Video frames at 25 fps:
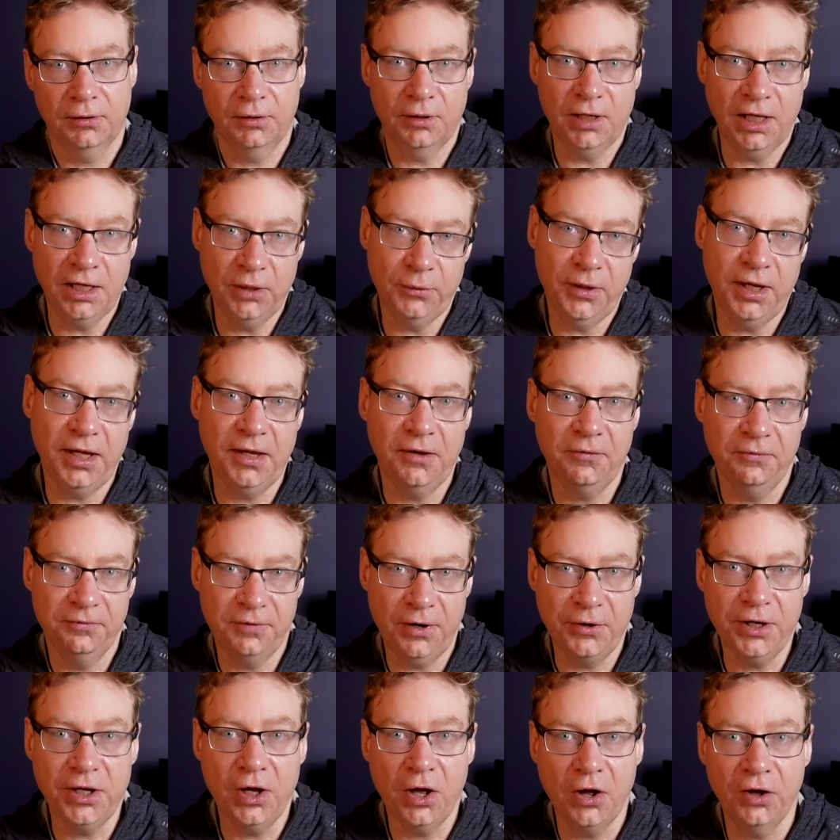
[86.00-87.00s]
Anyway,
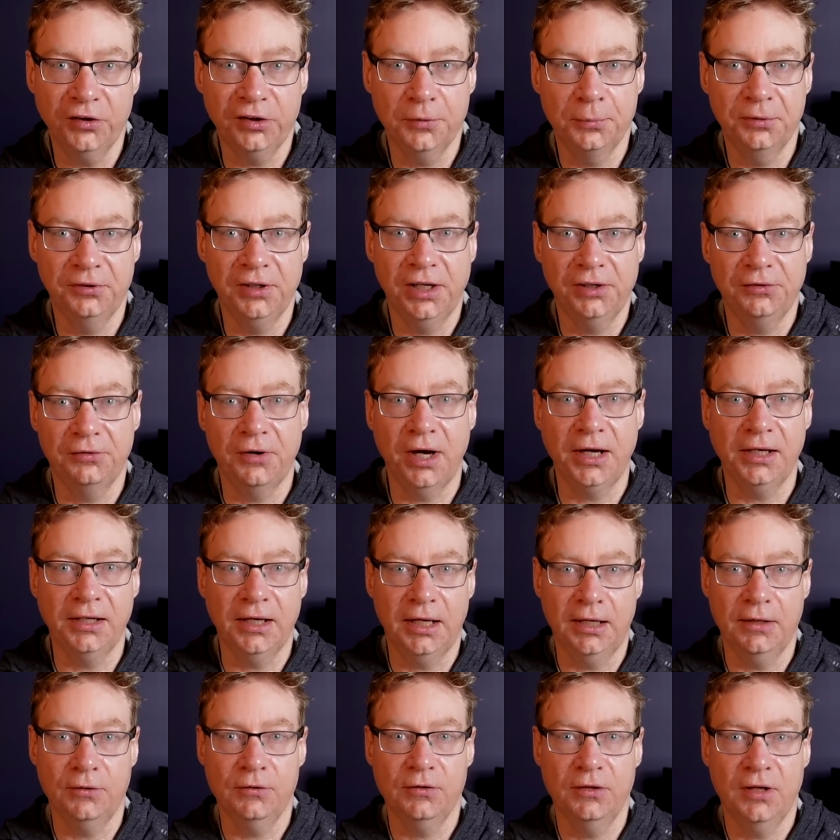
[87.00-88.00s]
very hard to predict right
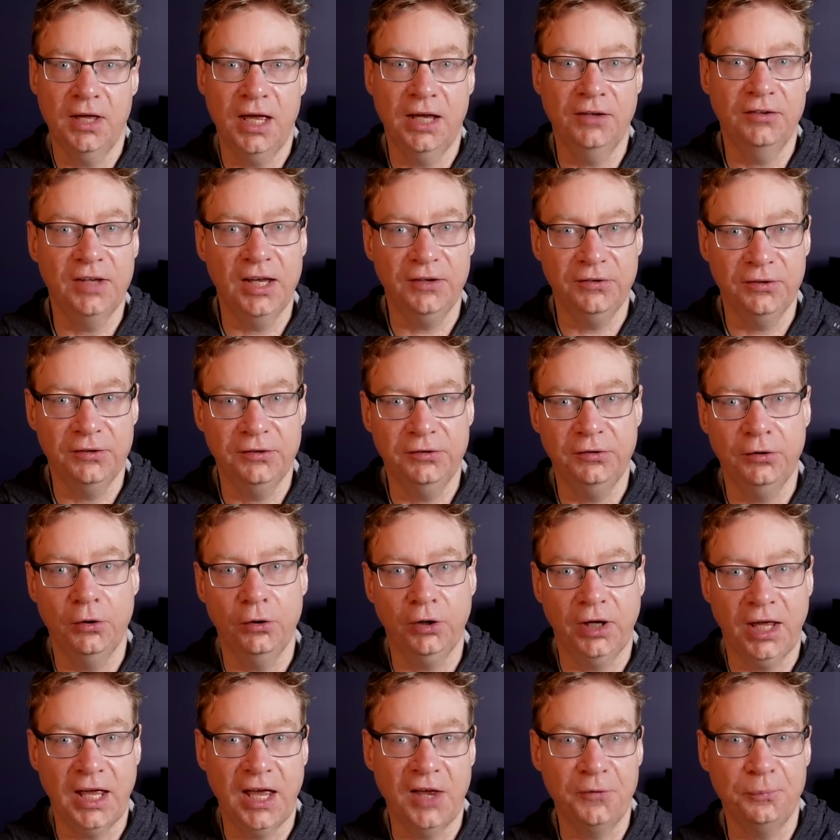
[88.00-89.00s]
now, and Tesla
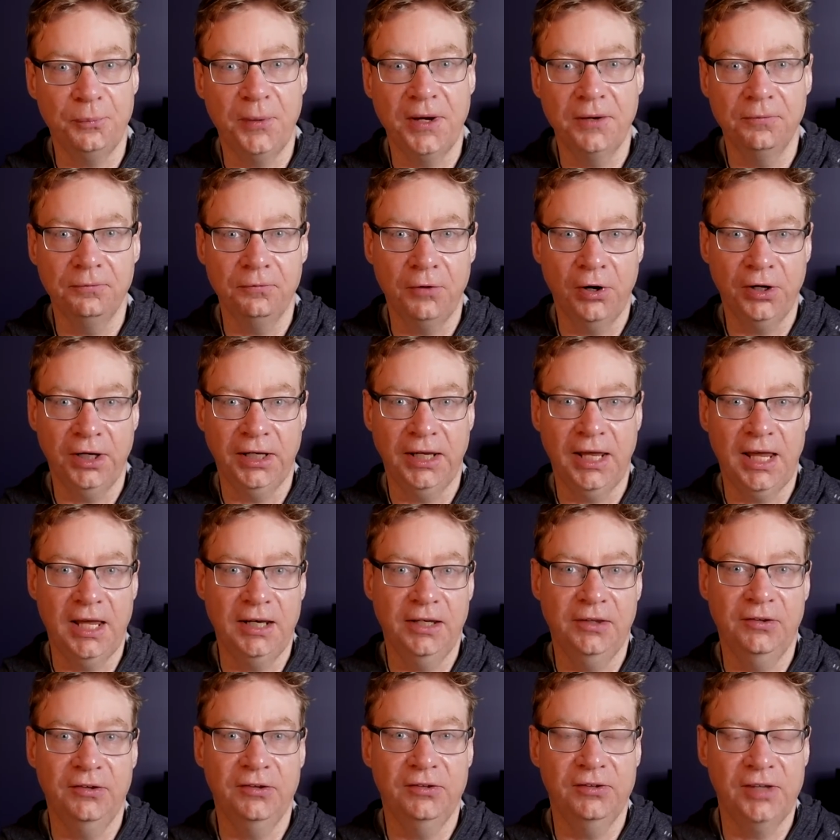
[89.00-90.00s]
stock has been running an
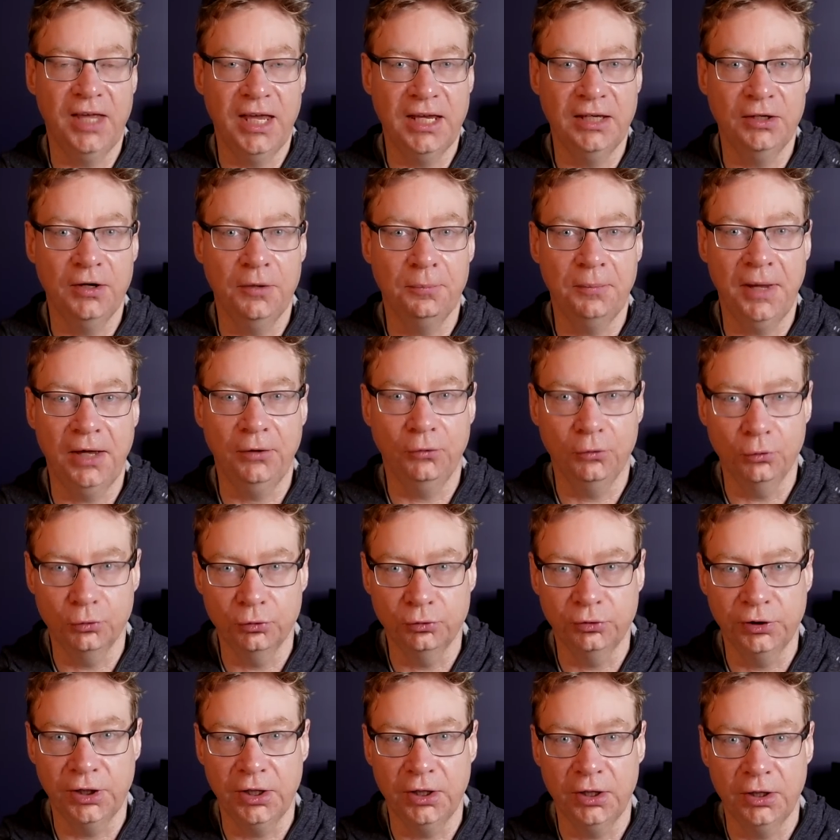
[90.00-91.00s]
insane amount
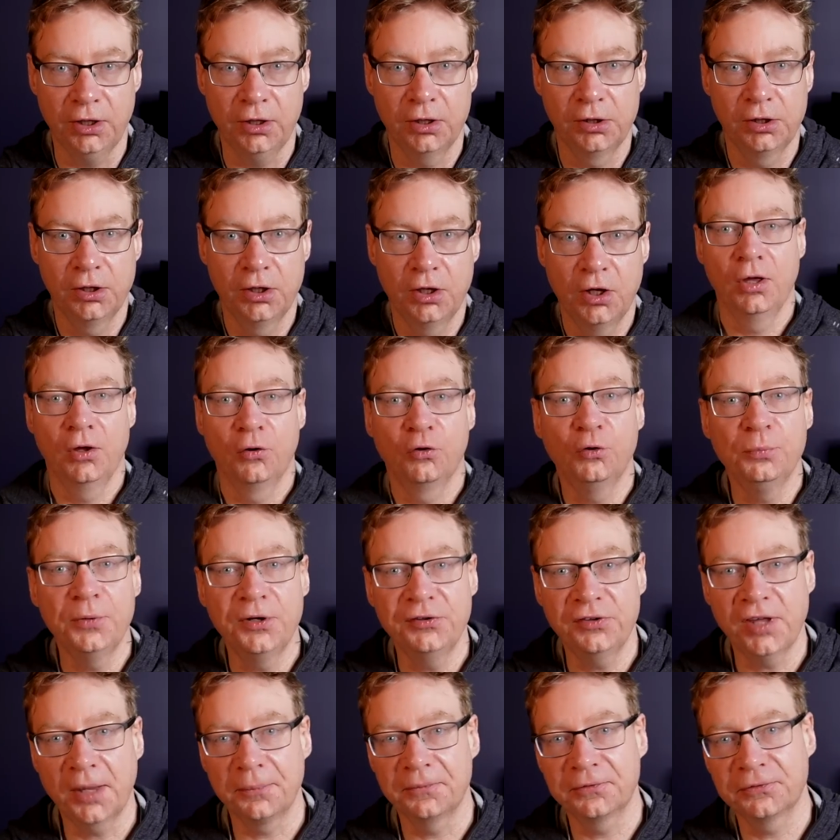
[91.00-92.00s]
all year,
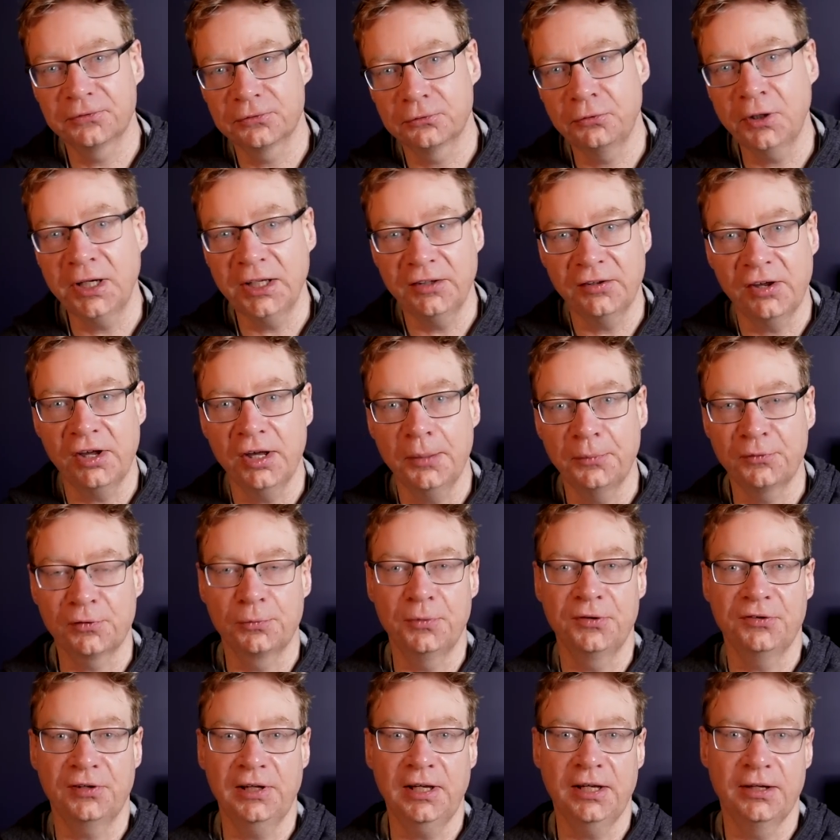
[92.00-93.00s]
almost up three times from
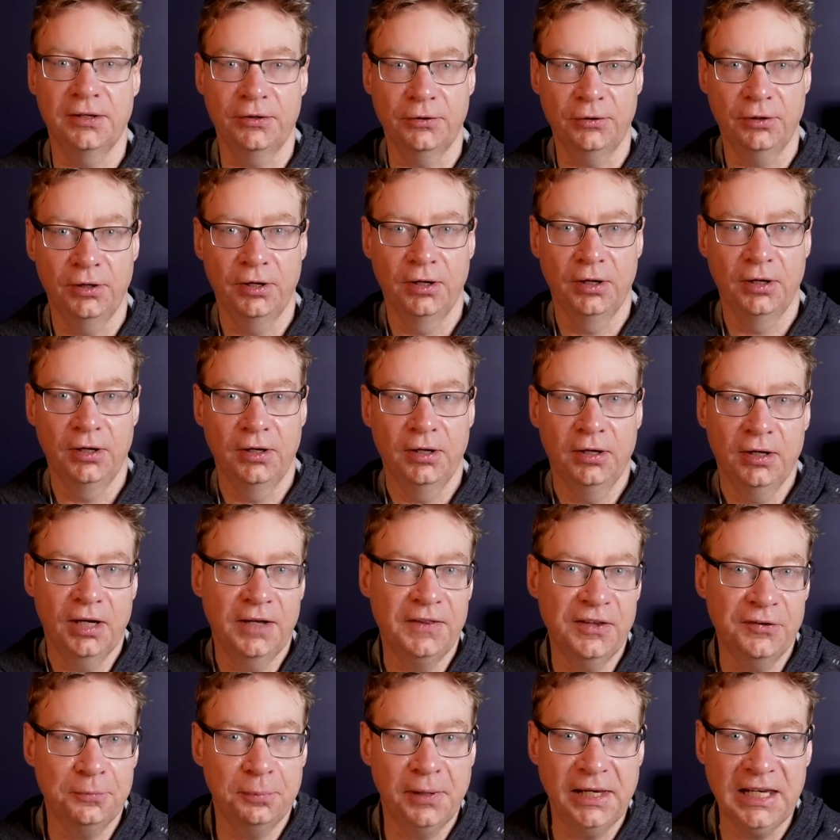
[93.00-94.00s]
its low,
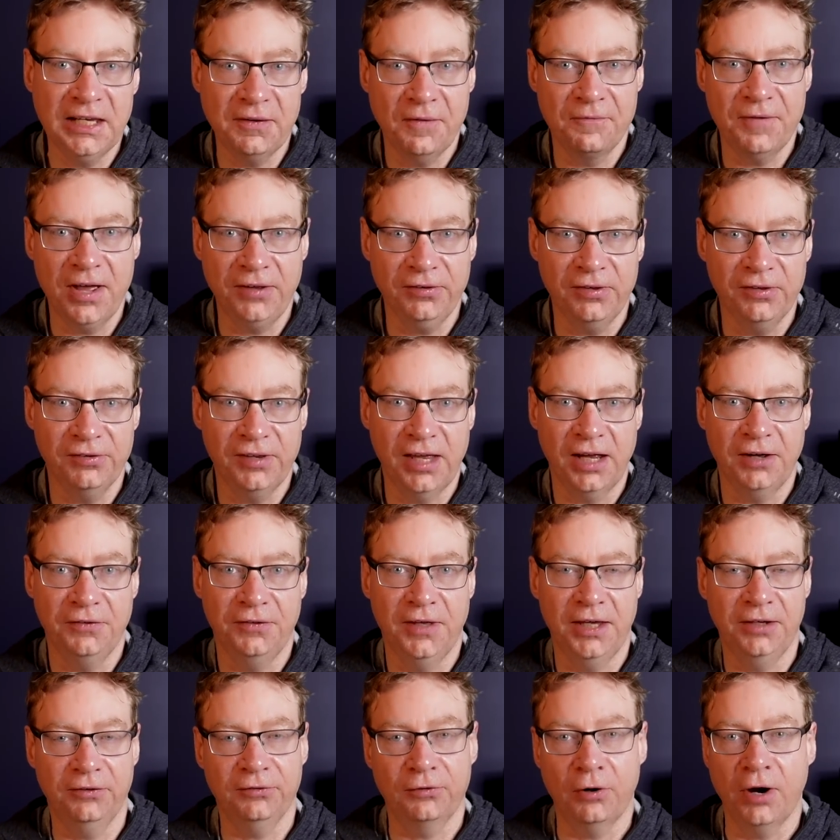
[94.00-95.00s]
and there's plenty of investors out
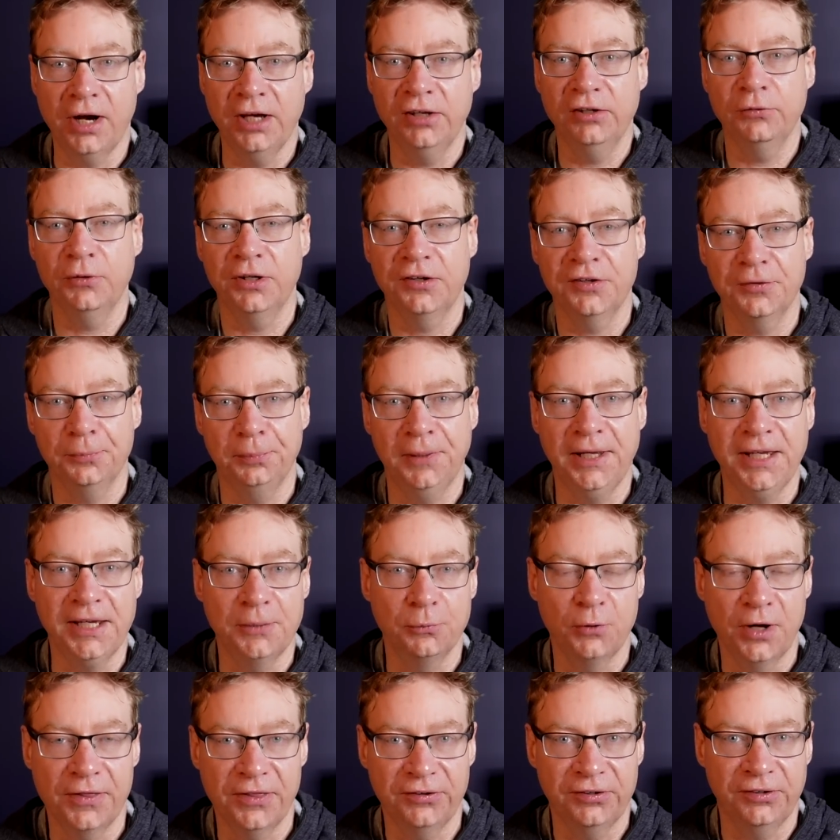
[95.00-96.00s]
there trying to
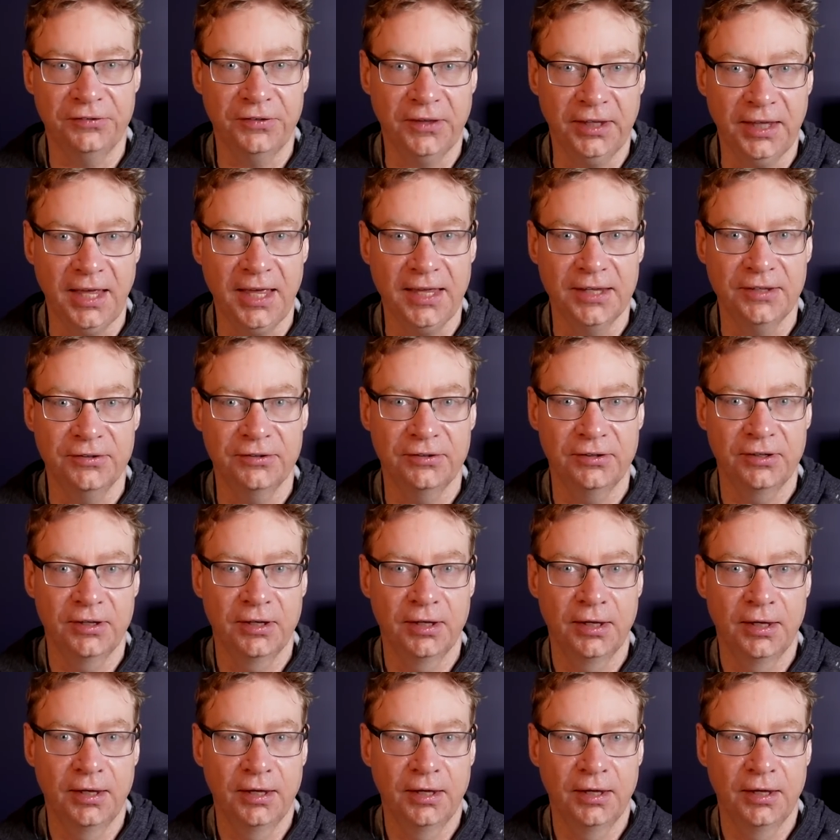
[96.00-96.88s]
explain why this is the case.